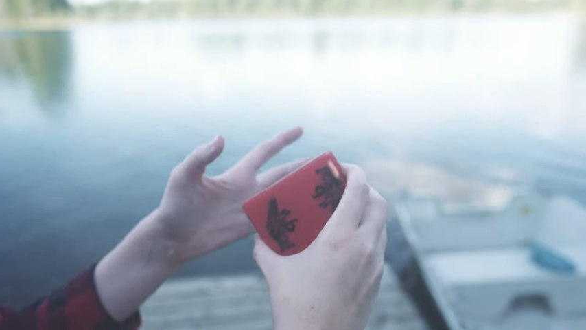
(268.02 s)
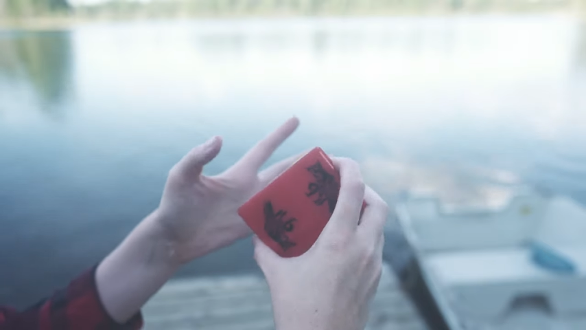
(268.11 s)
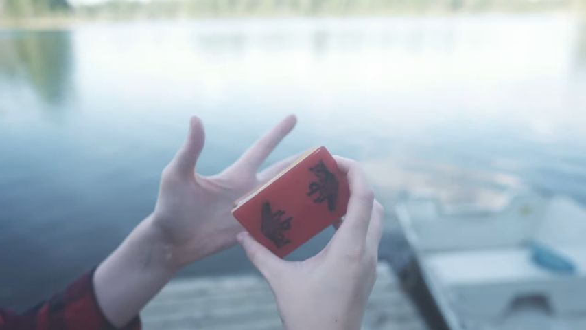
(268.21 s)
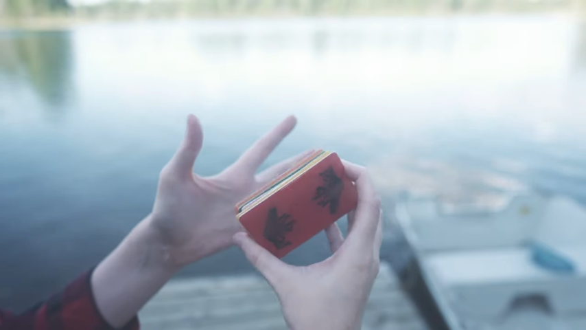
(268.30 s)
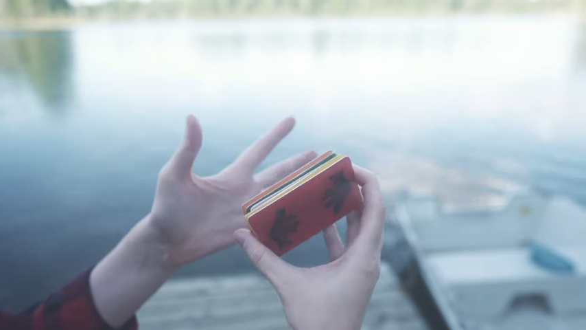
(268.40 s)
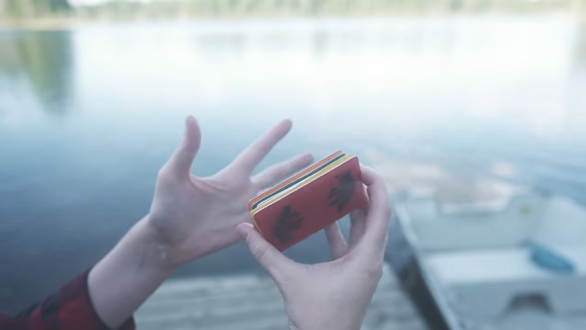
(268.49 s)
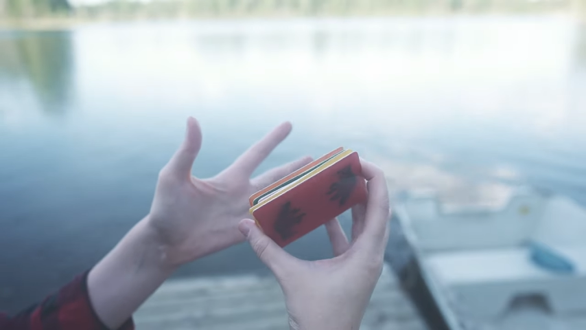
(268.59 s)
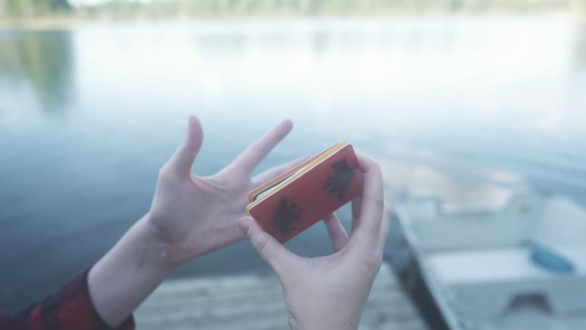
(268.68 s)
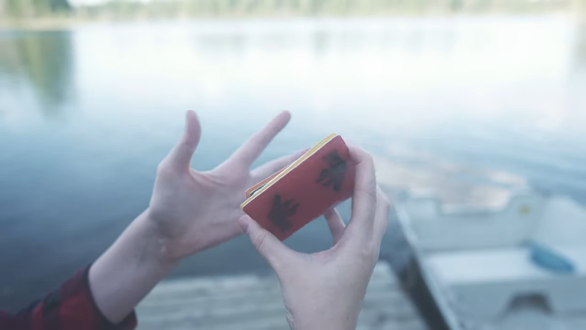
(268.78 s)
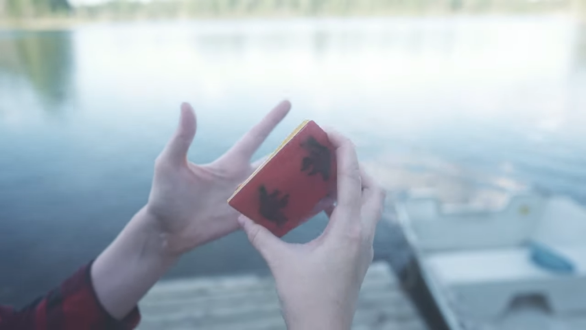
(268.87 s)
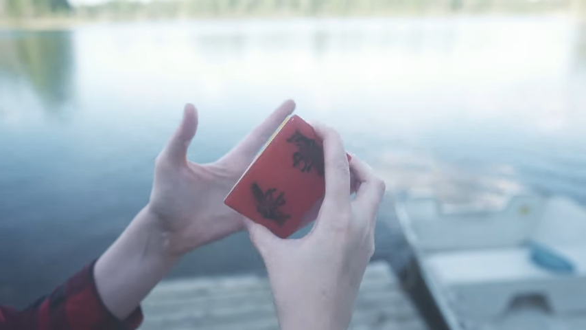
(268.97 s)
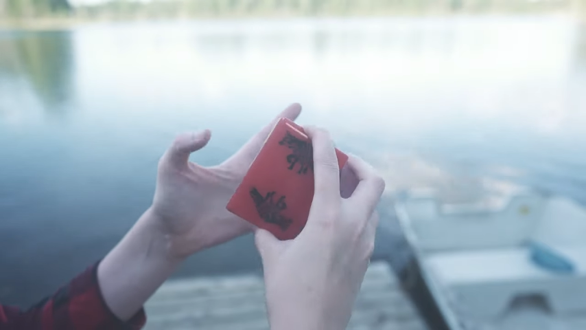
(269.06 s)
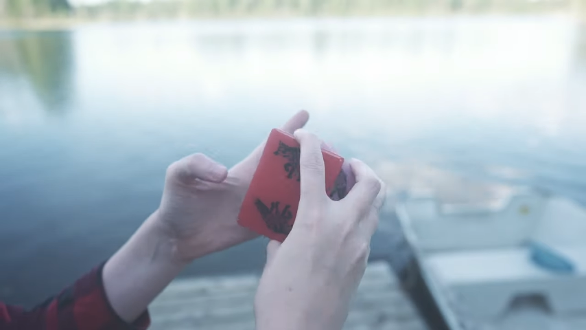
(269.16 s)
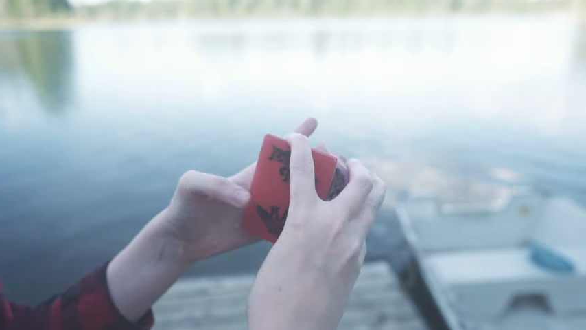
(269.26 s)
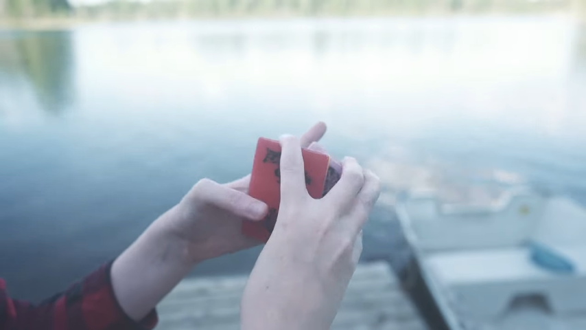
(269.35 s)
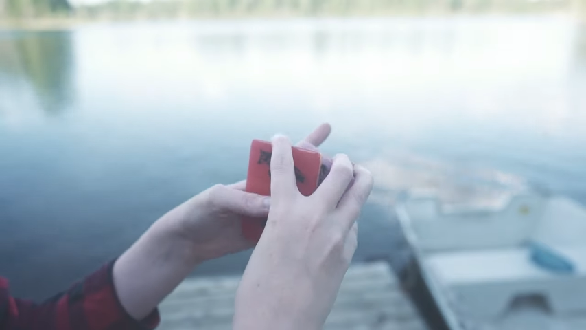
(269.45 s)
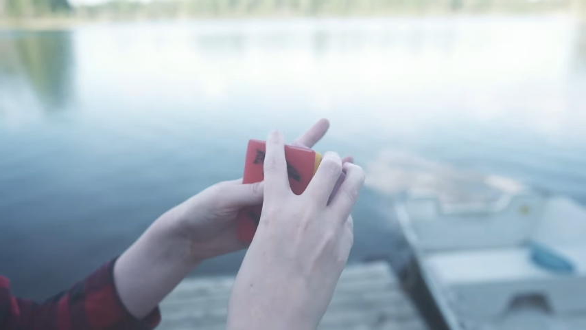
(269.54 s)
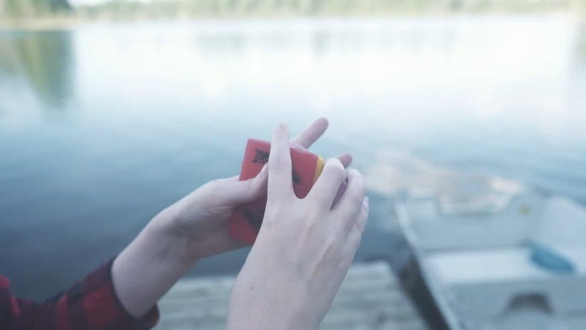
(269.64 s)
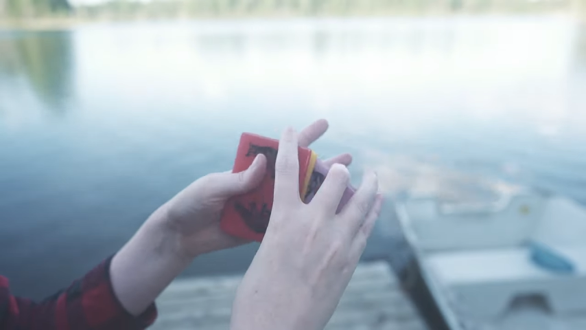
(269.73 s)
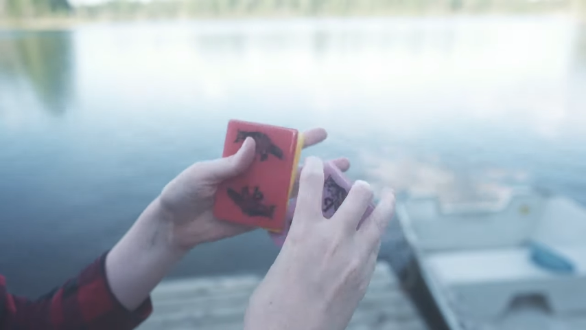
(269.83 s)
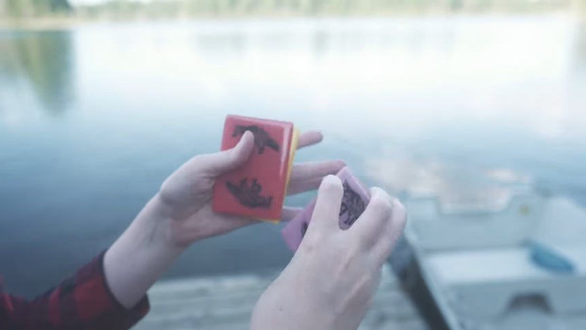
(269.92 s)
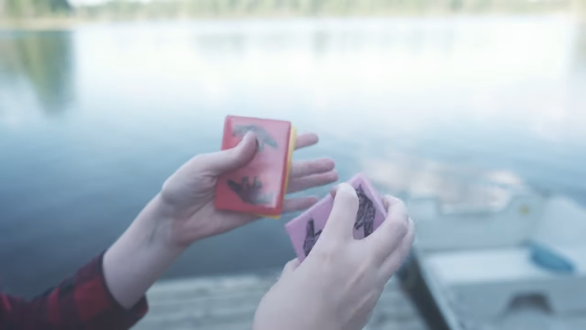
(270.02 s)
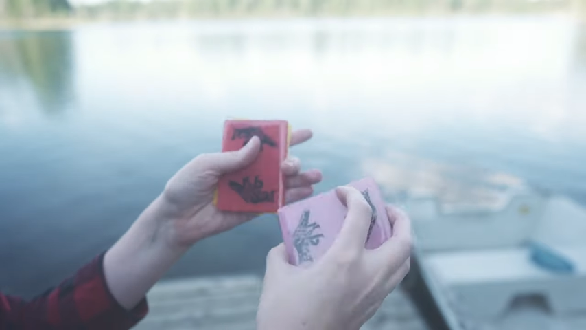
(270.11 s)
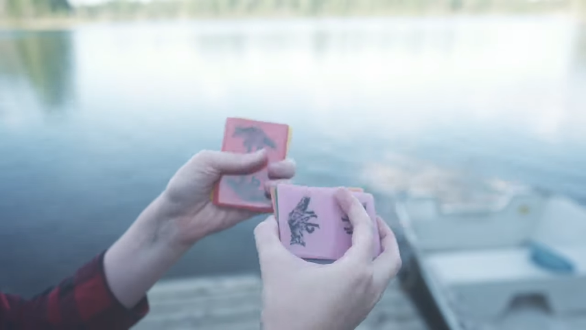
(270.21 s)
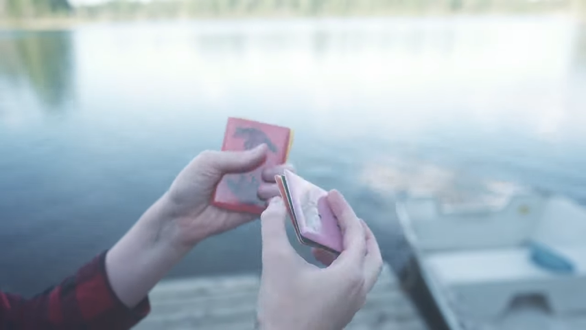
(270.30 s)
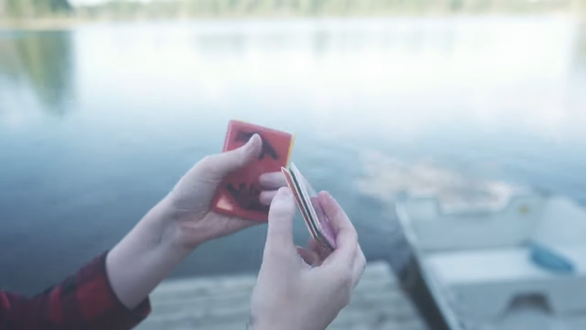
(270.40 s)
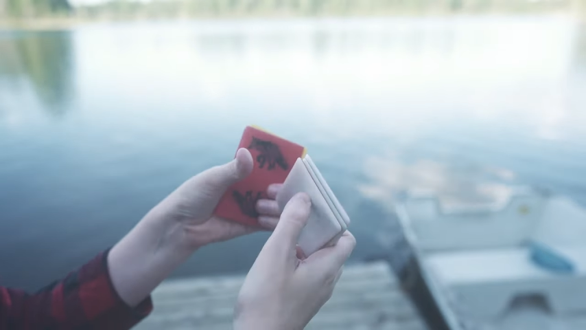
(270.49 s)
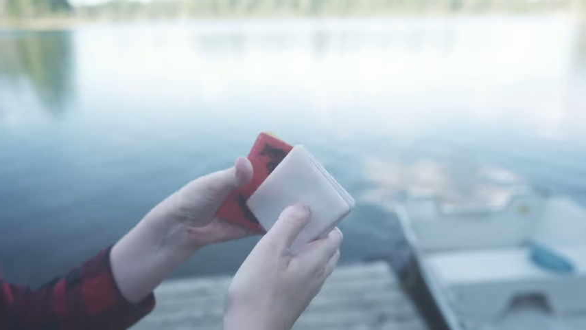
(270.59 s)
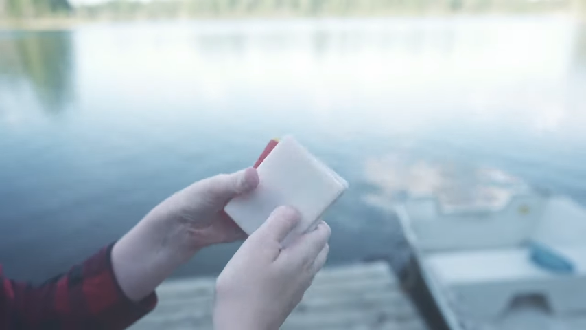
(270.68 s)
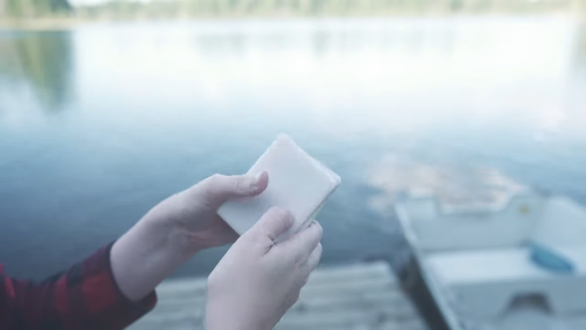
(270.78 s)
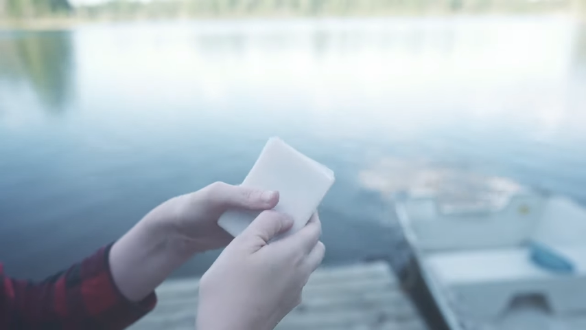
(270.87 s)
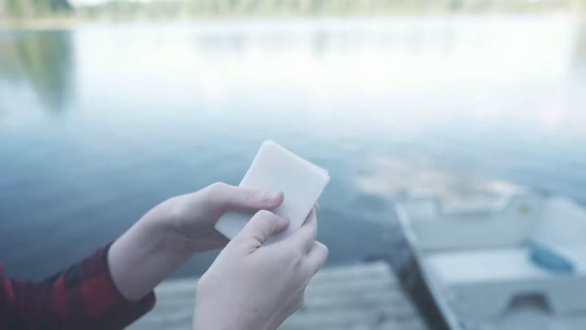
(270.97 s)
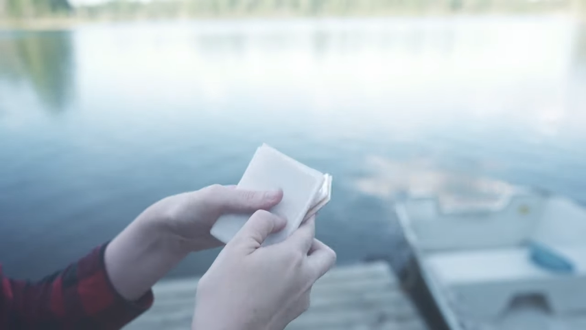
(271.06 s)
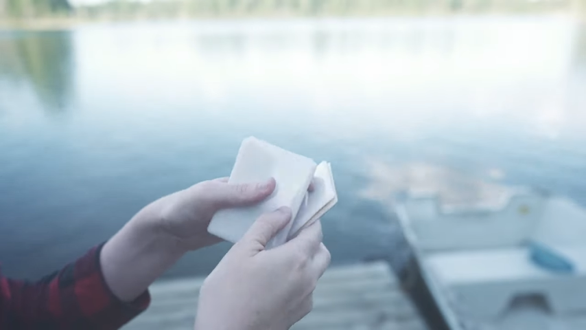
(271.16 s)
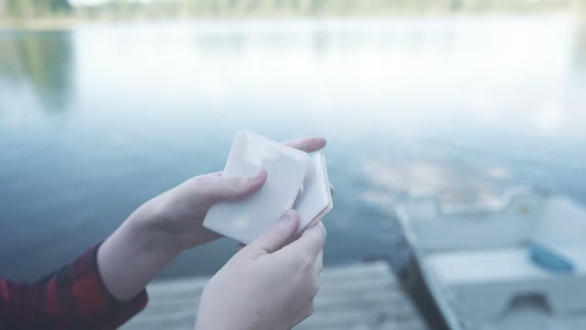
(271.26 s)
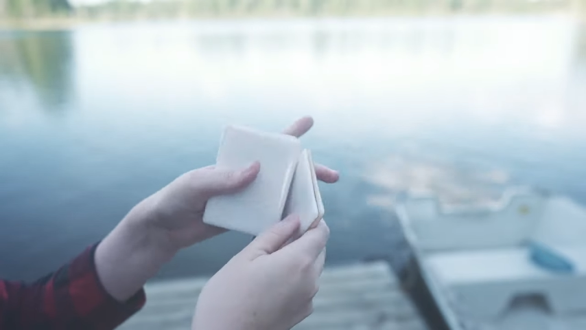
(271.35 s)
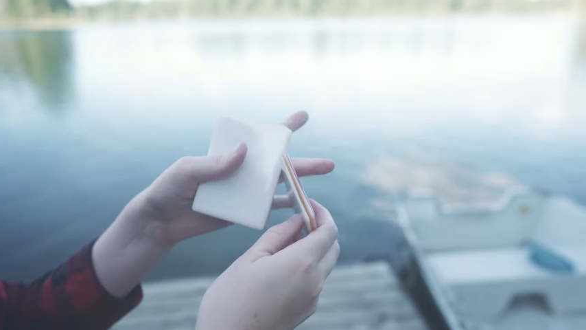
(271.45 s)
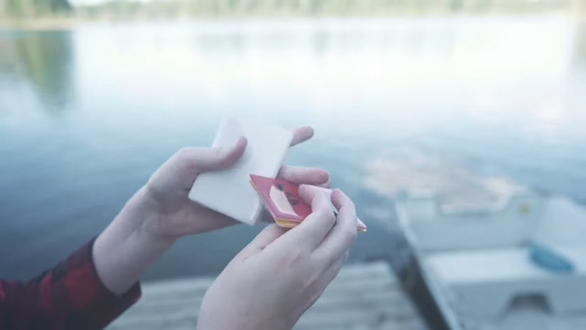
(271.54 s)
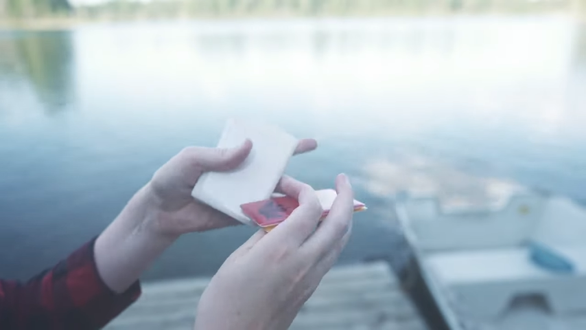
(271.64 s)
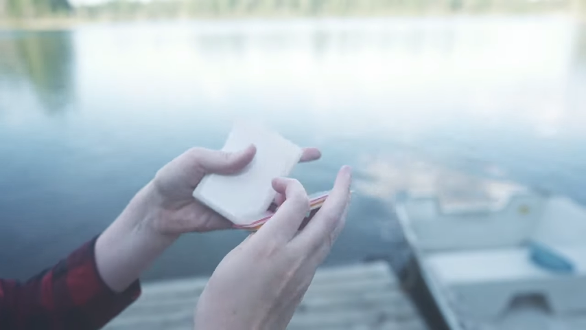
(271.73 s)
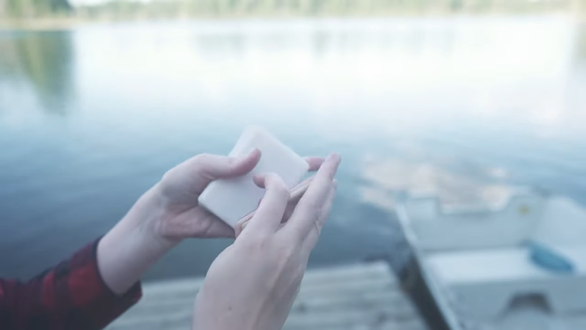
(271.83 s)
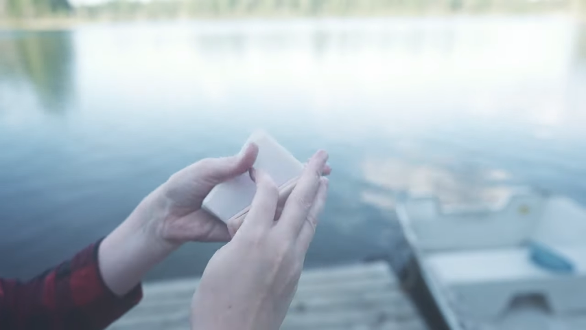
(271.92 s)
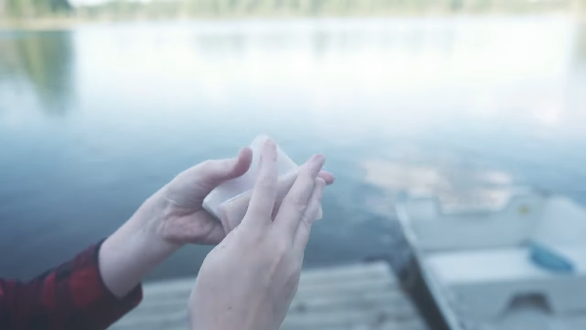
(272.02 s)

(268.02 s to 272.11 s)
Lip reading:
No face is visible, so there are no lips to read.